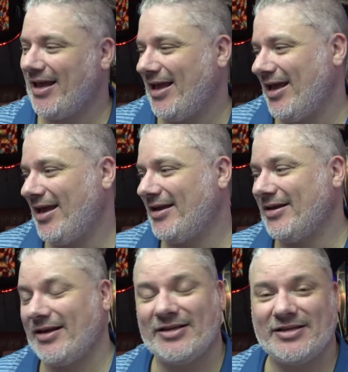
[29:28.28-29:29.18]
And
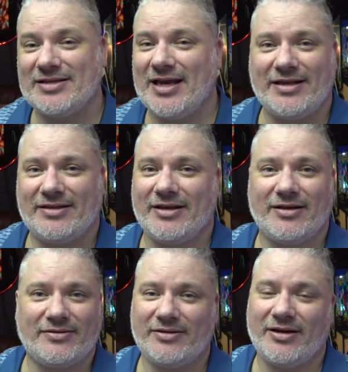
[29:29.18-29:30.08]
it can just take
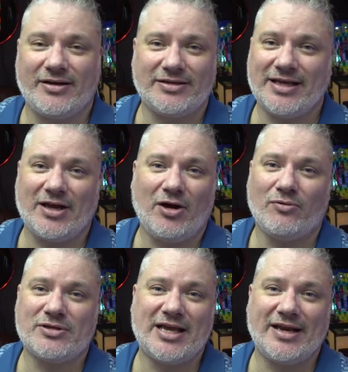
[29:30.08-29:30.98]
it can take a
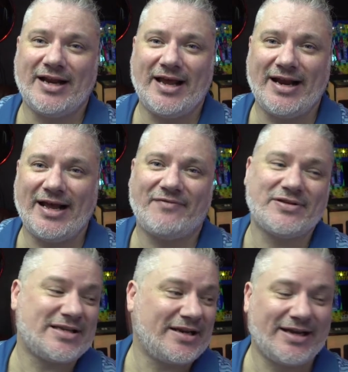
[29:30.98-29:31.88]
whole Saturday and half a
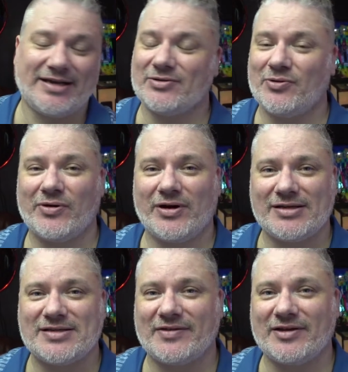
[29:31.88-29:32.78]
Sunday to
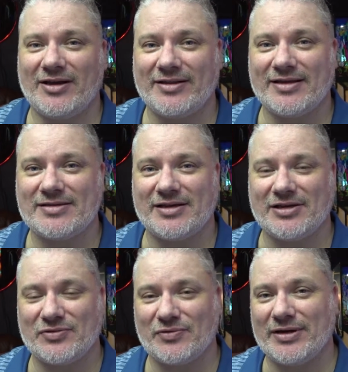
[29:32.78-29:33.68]
organise something like this, and
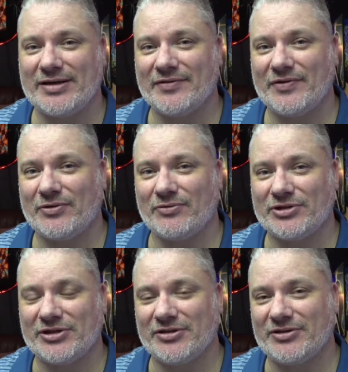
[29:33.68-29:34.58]
it's really difficult
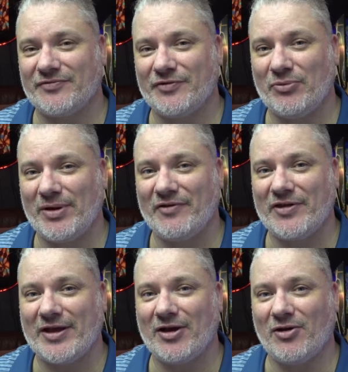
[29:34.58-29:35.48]
to film
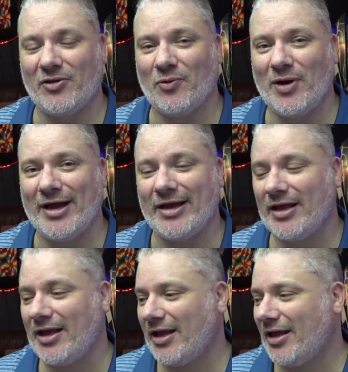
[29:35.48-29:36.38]
everything along the way.
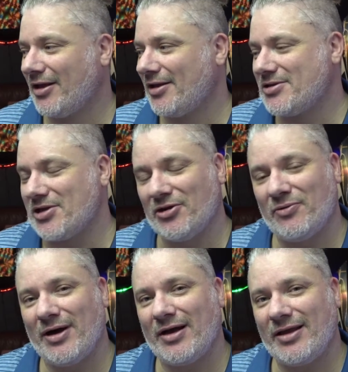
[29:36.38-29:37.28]

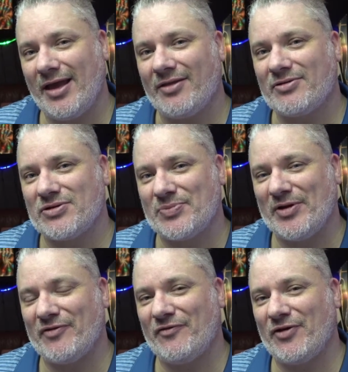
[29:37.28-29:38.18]
So yeah, this was a
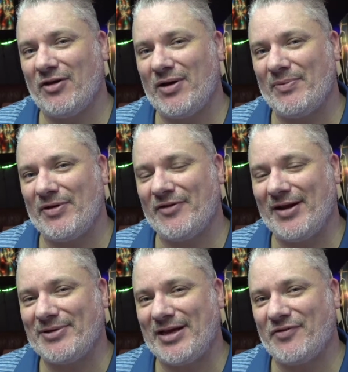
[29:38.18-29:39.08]
bit of a follow-up, a bit of
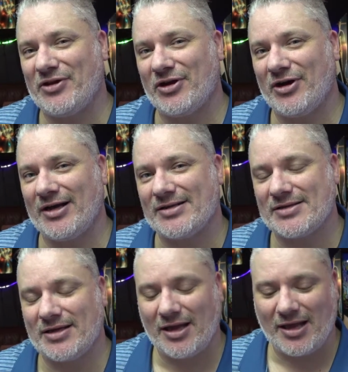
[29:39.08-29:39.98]
an update for you
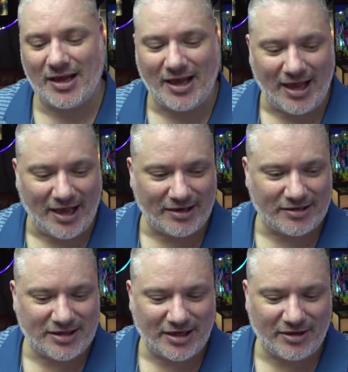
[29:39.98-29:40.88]
guys. And